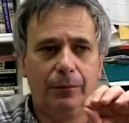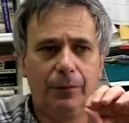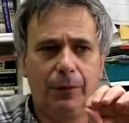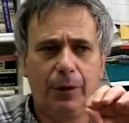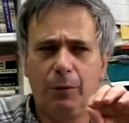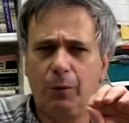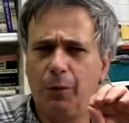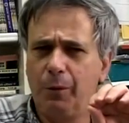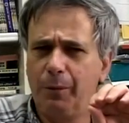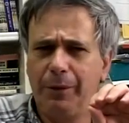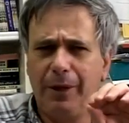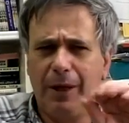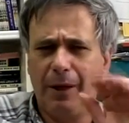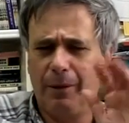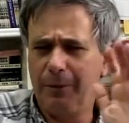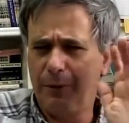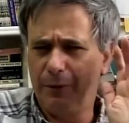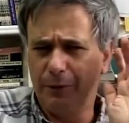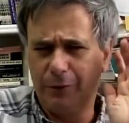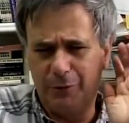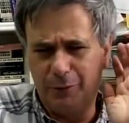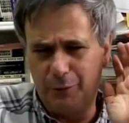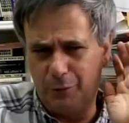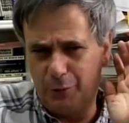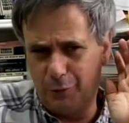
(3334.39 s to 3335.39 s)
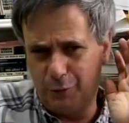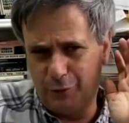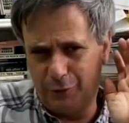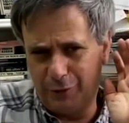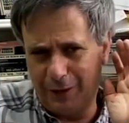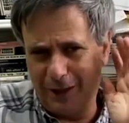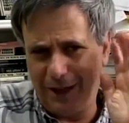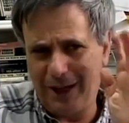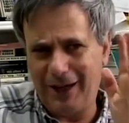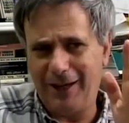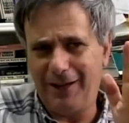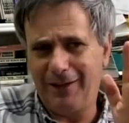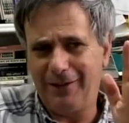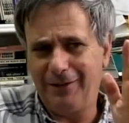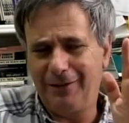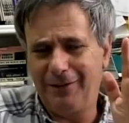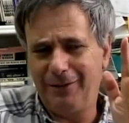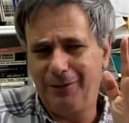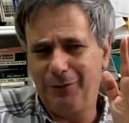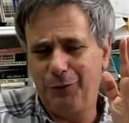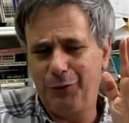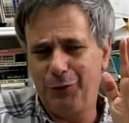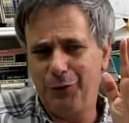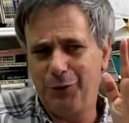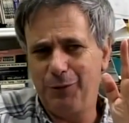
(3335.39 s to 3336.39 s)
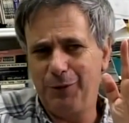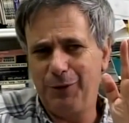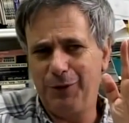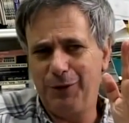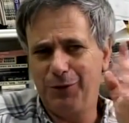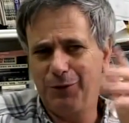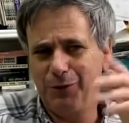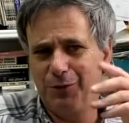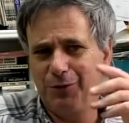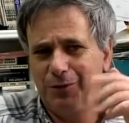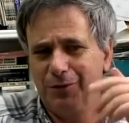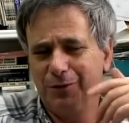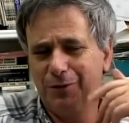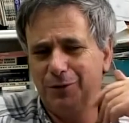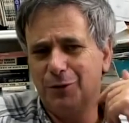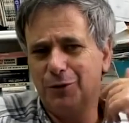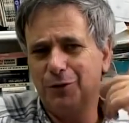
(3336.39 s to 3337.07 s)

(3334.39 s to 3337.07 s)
They won't be able to move ahead, which means